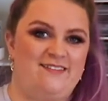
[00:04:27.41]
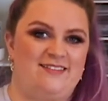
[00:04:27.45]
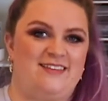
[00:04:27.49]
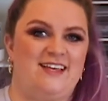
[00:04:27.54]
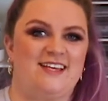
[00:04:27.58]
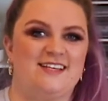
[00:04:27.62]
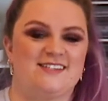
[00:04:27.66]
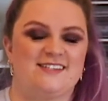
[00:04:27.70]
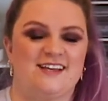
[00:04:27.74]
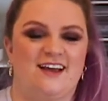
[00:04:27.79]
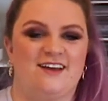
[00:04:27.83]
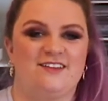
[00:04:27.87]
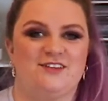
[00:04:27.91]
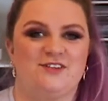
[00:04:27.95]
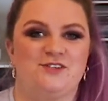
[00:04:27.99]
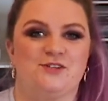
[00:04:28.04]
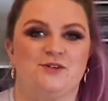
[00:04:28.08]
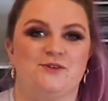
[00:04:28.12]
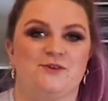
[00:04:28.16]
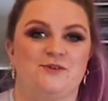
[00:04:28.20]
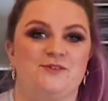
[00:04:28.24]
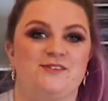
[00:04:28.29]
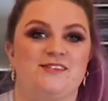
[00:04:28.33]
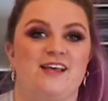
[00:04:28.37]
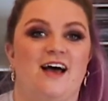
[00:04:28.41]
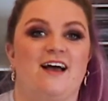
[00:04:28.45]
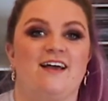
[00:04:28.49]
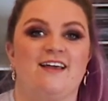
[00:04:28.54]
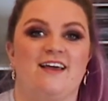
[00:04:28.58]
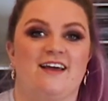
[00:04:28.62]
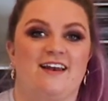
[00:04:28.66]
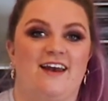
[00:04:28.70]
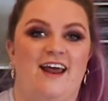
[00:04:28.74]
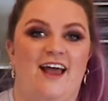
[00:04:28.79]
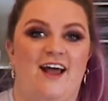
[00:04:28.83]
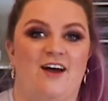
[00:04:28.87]
these are the tools that are
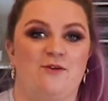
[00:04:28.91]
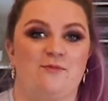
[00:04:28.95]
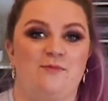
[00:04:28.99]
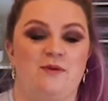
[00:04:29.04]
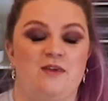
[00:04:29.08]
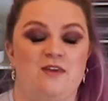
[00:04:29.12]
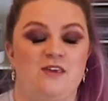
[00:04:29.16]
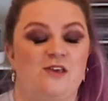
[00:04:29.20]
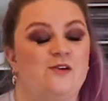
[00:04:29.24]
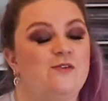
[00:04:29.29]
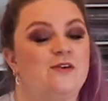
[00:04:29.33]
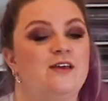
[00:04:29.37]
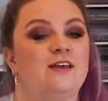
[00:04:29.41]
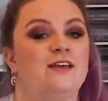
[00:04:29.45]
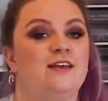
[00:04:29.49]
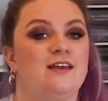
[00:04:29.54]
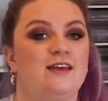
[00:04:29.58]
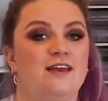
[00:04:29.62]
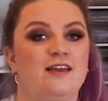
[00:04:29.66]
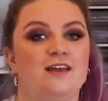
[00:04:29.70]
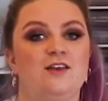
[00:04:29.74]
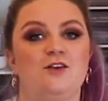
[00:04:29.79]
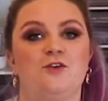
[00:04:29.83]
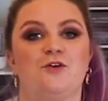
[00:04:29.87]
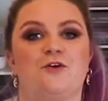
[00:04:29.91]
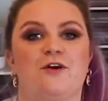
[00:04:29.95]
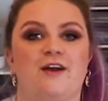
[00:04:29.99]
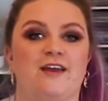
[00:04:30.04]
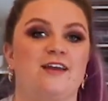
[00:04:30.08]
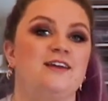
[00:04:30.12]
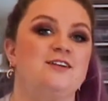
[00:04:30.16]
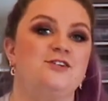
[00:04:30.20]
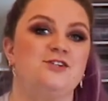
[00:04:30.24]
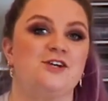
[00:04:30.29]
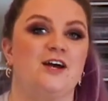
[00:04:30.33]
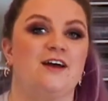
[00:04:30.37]
going to help you in your
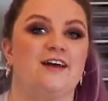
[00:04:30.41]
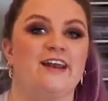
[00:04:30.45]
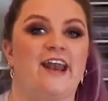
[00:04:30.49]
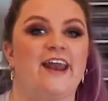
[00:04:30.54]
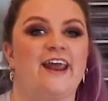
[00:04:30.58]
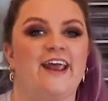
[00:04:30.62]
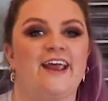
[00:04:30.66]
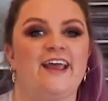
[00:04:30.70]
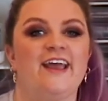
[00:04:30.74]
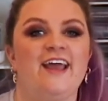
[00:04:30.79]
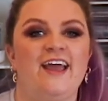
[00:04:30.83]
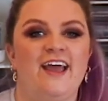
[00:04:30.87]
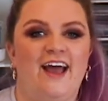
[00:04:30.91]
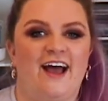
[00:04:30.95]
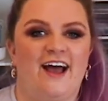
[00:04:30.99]
Cricut journey.